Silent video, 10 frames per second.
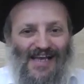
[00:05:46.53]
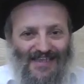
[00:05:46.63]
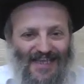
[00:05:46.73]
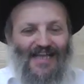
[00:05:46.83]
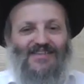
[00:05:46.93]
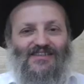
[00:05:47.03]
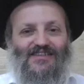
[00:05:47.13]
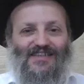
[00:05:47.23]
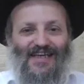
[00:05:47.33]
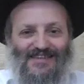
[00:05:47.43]

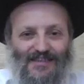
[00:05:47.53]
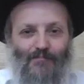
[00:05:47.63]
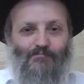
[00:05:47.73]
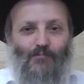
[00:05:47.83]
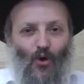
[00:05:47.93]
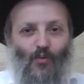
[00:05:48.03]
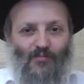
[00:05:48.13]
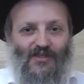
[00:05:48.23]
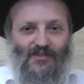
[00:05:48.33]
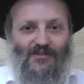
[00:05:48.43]
Yes, it's a
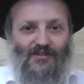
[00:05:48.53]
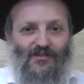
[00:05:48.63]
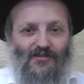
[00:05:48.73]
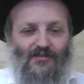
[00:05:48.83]
moment